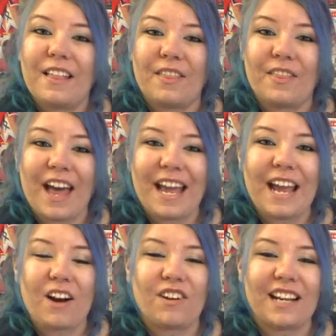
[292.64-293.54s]

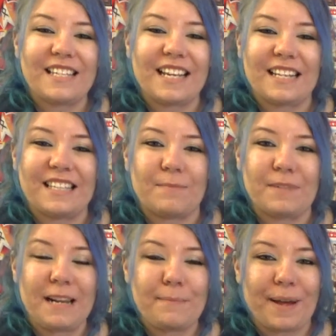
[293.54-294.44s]
They are releasing in
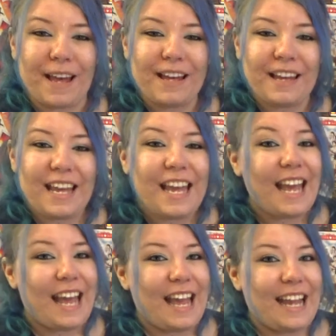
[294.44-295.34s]
September,
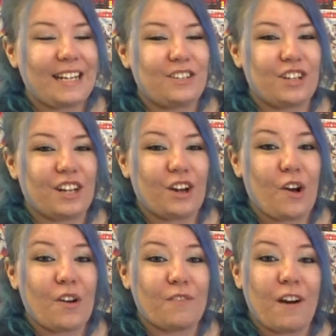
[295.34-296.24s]
and you can
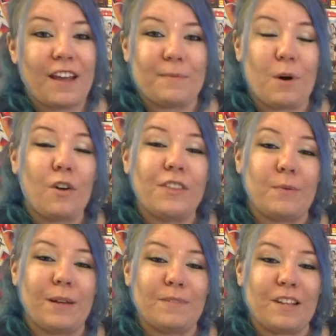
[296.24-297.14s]
go and find them on
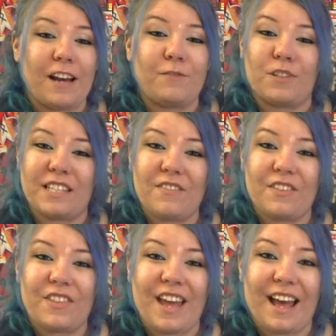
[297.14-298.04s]
their website for
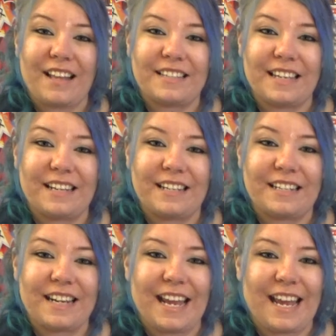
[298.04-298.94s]

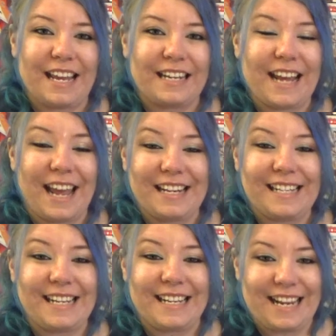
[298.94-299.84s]
7,000 and
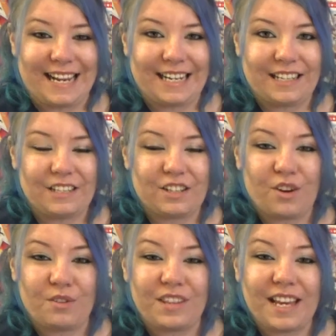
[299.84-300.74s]
80 yen.
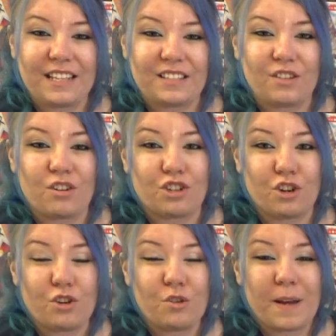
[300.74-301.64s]
So that's not
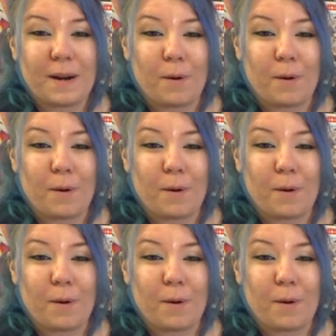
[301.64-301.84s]
too bad a